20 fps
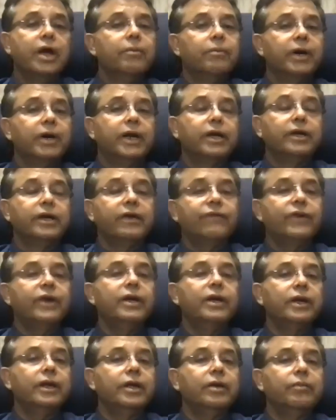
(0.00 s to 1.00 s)
But it
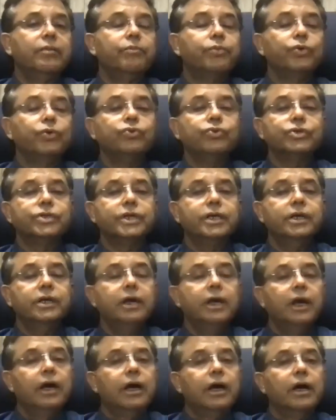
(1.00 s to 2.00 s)
definitely improves the
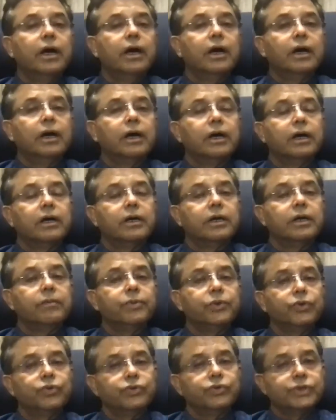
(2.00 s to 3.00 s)

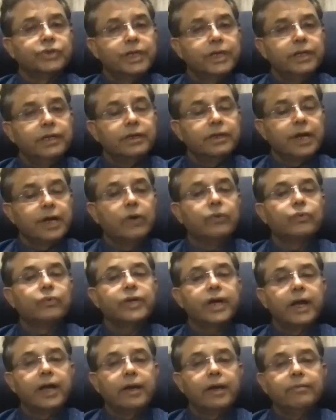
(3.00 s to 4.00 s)

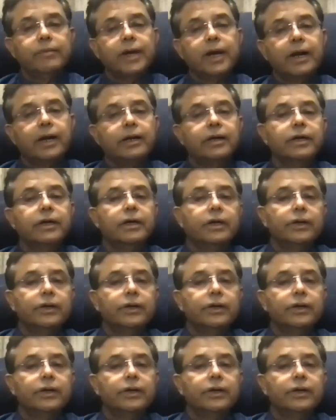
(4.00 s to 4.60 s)
downtime and